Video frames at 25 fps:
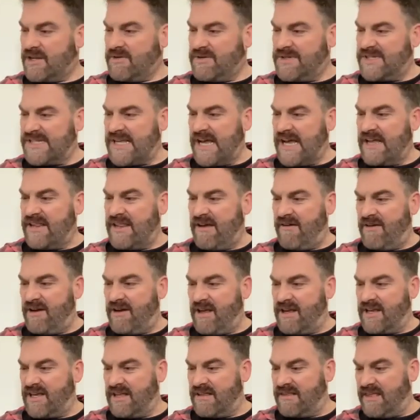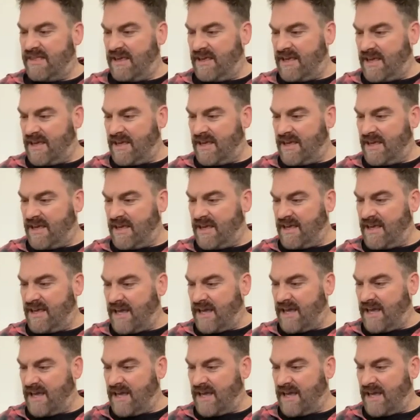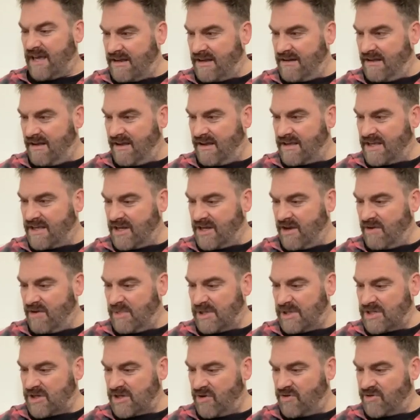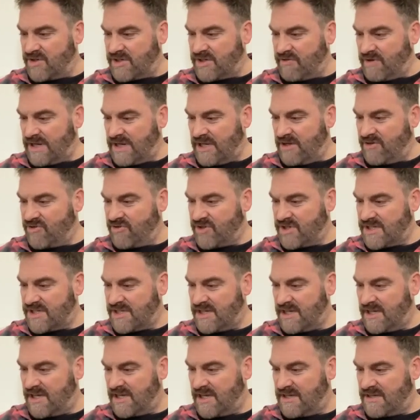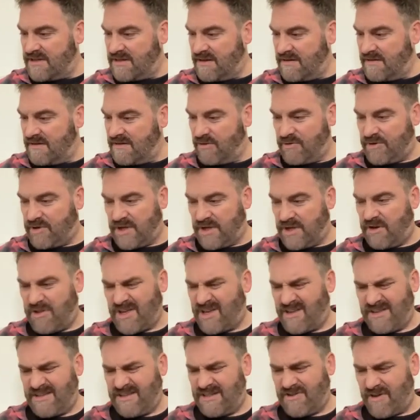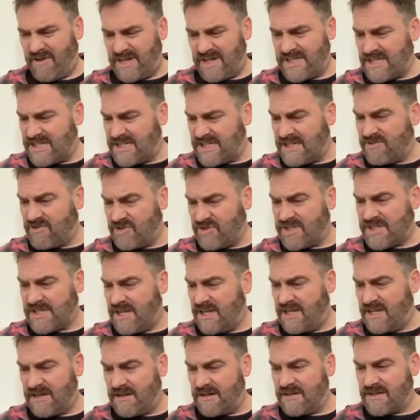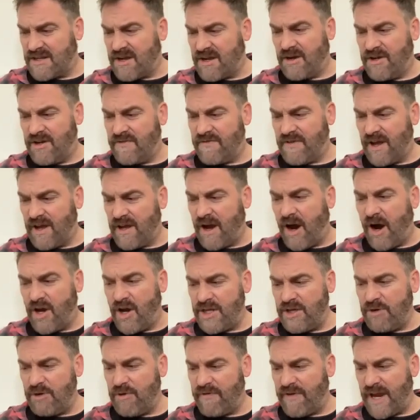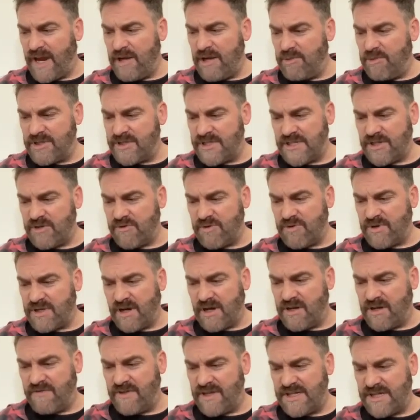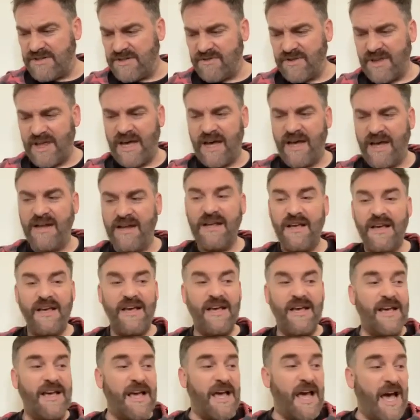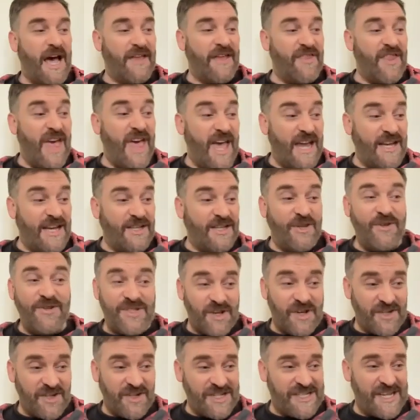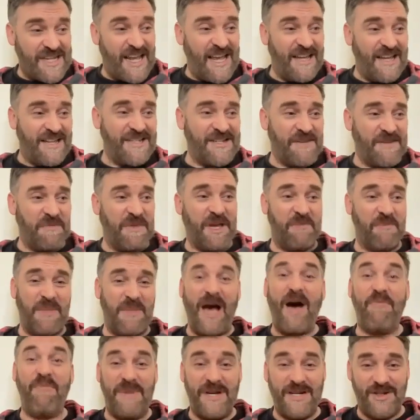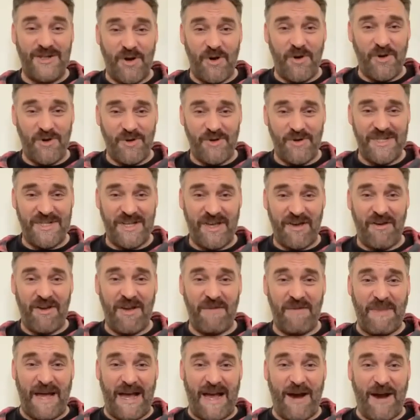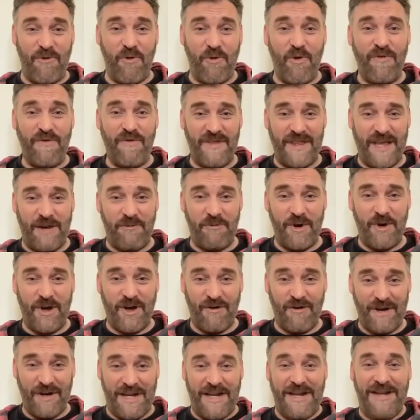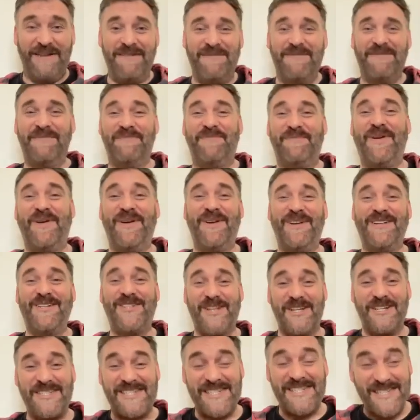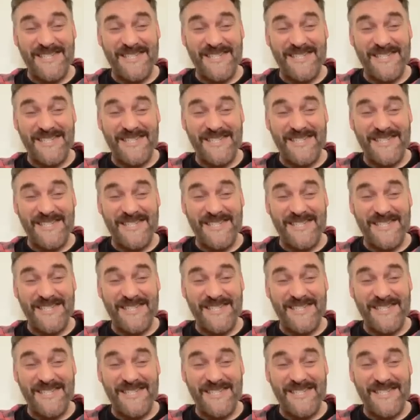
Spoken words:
was sat there, like, a thing came through saying, like, McDonald's are really interested, or, the directors interested, and kind of like, are you available to do a kind of this or that? And then you started saying something about McDonald's, going about how awful they were. Just